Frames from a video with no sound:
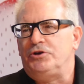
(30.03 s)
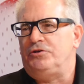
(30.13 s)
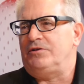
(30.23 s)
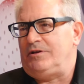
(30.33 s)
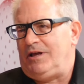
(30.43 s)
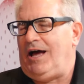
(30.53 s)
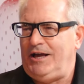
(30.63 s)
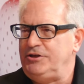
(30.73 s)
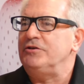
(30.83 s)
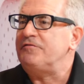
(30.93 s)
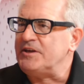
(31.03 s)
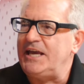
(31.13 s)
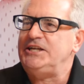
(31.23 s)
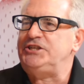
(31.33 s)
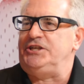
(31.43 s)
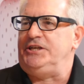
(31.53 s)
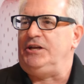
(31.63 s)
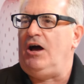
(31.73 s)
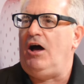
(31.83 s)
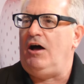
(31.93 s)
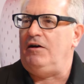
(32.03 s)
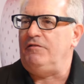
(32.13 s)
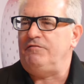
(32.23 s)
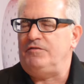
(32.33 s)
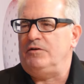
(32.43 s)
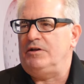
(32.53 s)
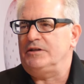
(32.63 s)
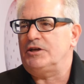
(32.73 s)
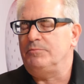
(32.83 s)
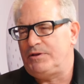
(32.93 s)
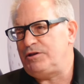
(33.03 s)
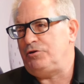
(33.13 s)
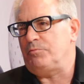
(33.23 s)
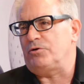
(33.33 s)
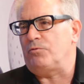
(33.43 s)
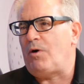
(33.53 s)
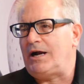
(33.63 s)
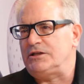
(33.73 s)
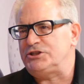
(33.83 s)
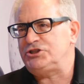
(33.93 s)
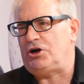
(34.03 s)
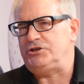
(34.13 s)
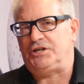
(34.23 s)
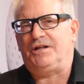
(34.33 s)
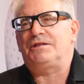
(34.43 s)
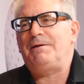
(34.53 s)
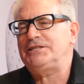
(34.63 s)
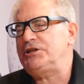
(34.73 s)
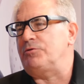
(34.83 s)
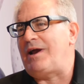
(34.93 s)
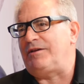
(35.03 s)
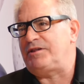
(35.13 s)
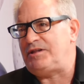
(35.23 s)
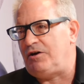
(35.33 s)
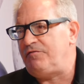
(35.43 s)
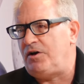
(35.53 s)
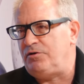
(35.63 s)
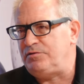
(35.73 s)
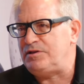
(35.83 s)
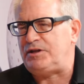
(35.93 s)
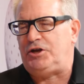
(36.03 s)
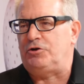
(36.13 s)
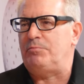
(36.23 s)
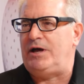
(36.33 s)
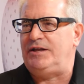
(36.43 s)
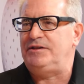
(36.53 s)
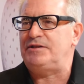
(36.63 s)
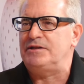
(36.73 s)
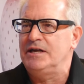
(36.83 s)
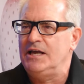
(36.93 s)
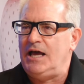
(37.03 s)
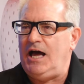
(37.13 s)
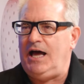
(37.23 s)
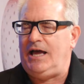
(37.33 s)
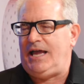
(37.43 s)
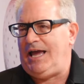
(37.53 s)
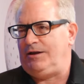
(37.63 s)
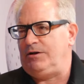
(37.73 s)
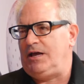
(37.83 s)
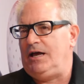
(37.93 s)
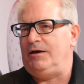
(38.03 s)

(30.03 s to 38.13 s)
unification of consumer wireless charging, especially around cell phones, earbuds, and